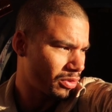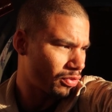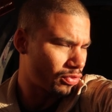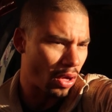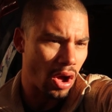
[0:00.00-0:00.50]

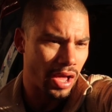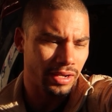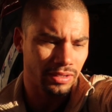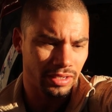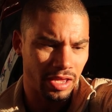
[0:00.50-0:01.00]

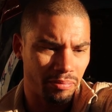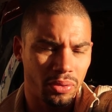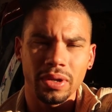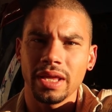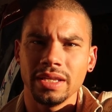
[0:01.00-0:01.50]
thought that they
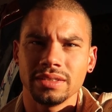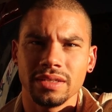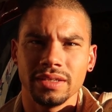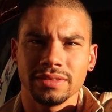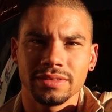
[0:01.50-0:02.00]
put into
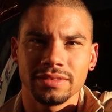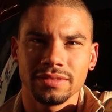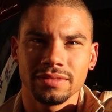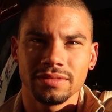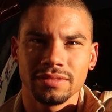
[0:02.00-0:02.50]
this
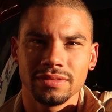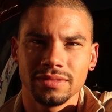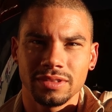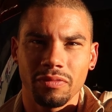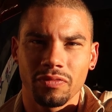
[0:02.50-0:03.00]

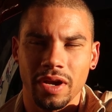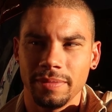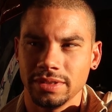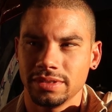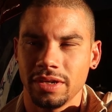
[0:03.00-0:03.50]

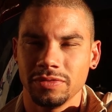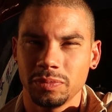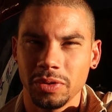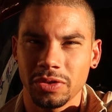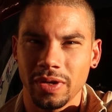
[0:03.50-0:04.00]
subframe and stuff. It's
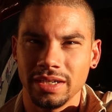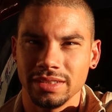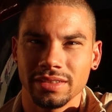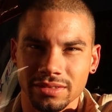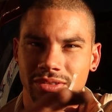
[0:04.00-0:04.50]
pretty
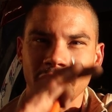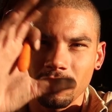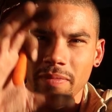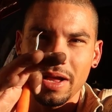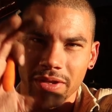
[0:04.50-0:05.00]
crazy, because there's
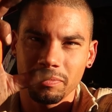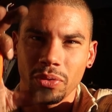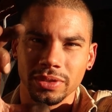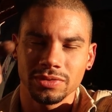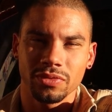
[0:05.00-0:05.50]
different mounting
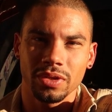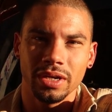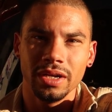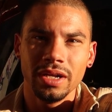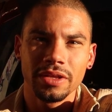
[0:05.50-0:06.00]
points for
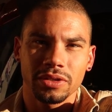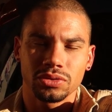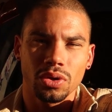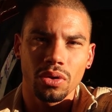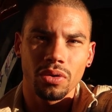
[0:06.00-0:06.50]
the
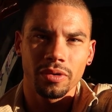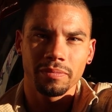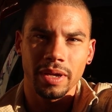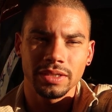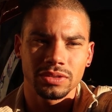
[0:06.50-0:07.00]
control
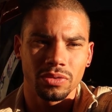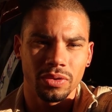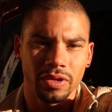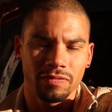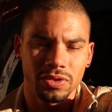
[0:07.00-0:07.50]
arm based
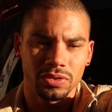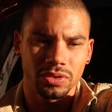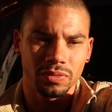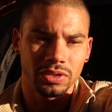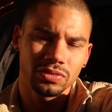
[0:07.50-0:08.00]
on if you're
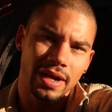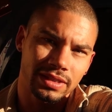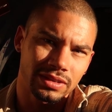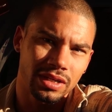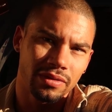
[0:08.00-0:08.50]
doing
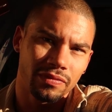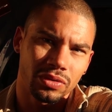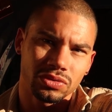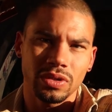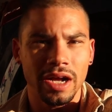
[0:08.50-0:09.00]
track stuff
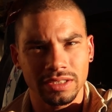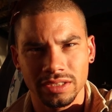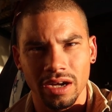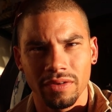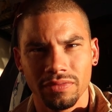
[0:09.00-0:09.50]
or drag
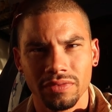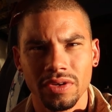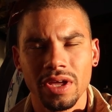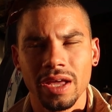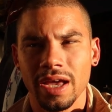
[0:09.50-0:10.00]
stuff,
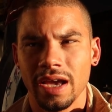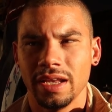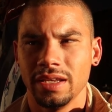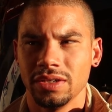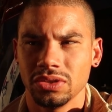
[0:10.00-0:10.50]
and
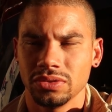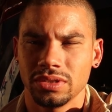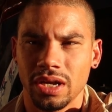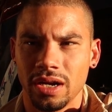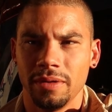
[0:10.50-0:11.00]
then
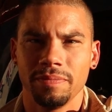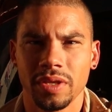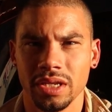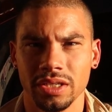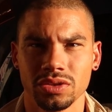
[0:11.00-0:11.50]
there's
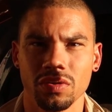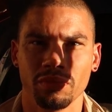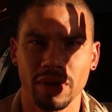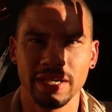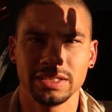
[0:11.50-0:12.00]
an additional
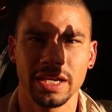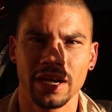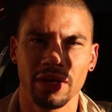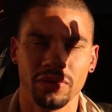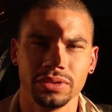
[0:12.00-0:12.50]
brace I
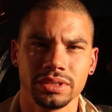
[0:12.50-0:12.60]
got on